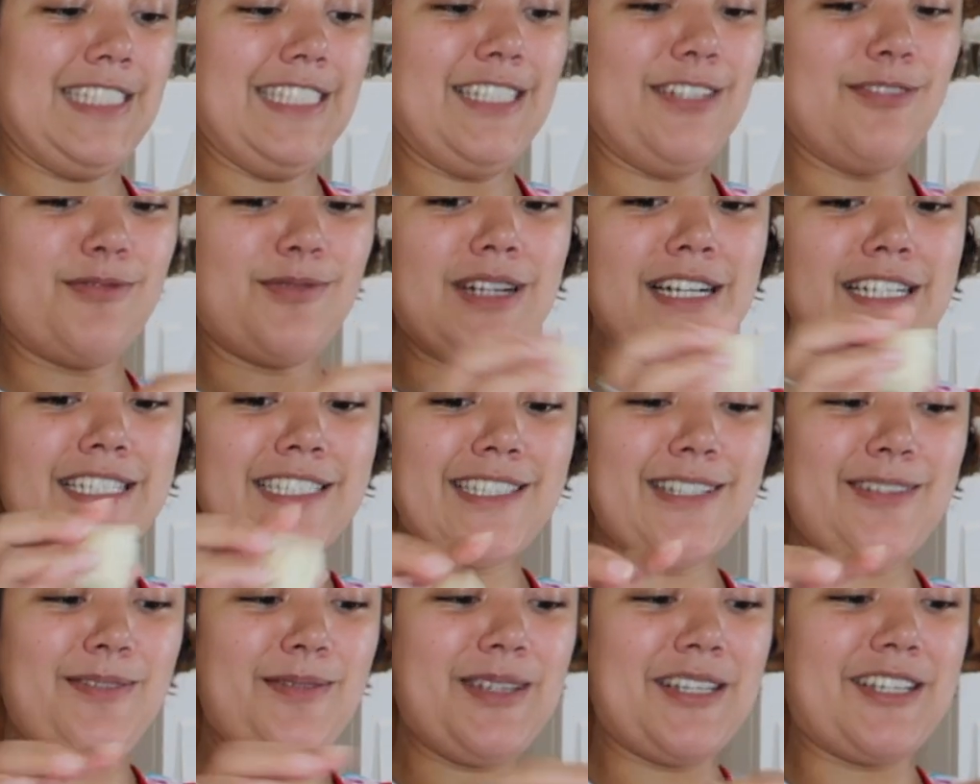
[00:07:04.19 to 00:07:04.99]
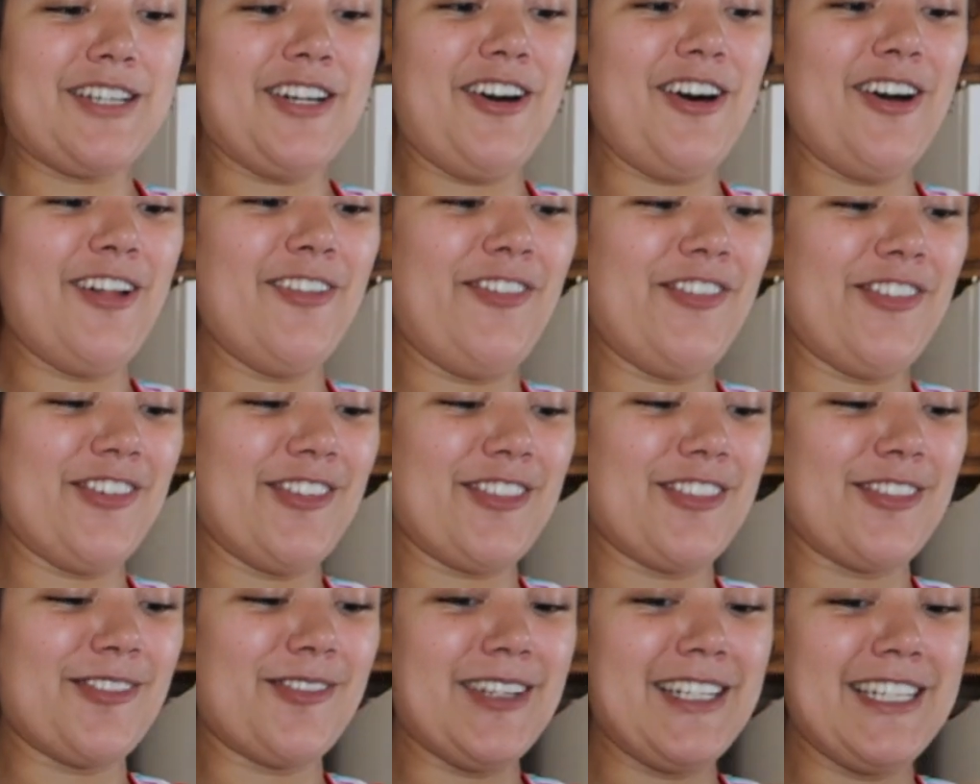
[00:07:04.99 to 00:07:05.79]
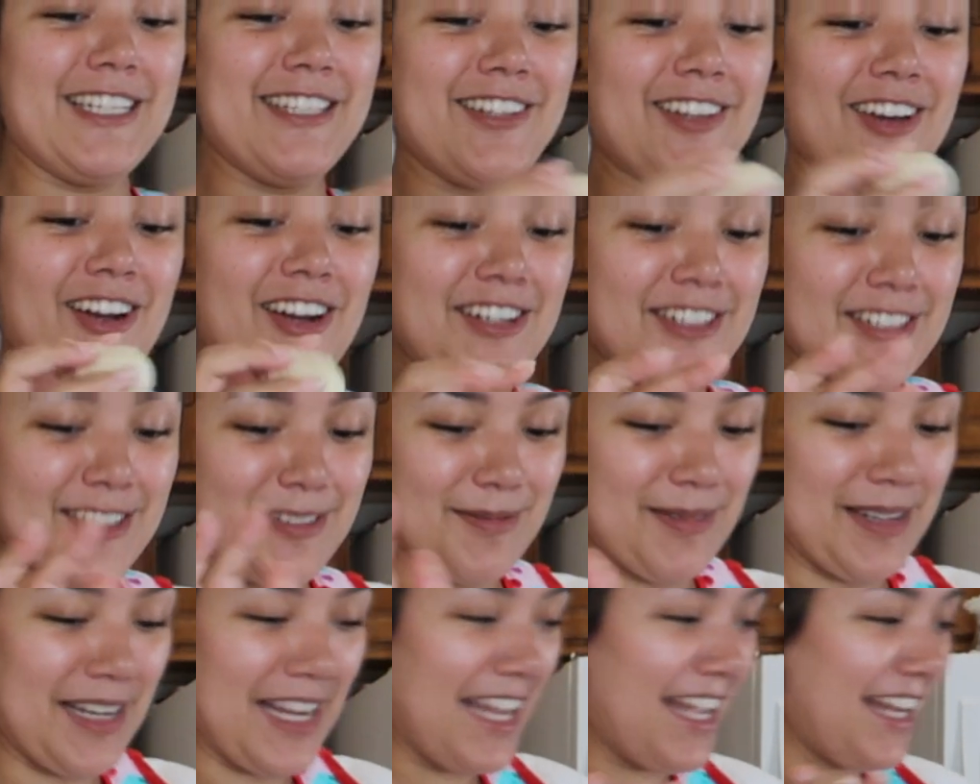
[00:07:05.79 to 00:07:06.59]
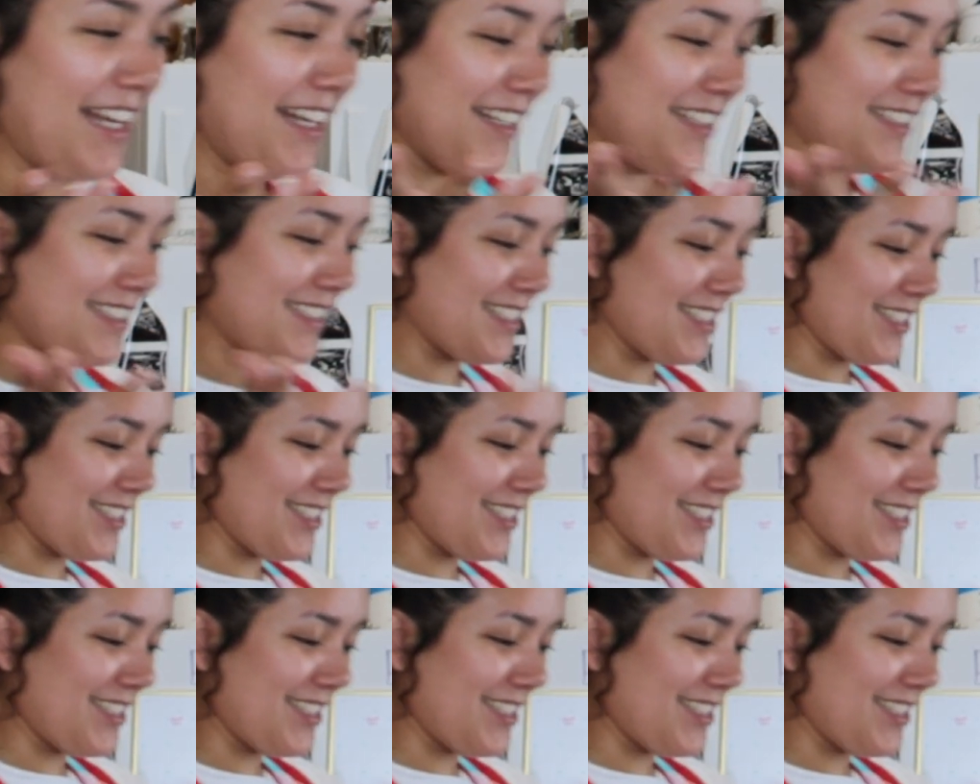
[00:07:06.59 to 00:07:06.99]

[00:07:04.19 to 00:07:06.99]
The recipe called for 3 large bananas.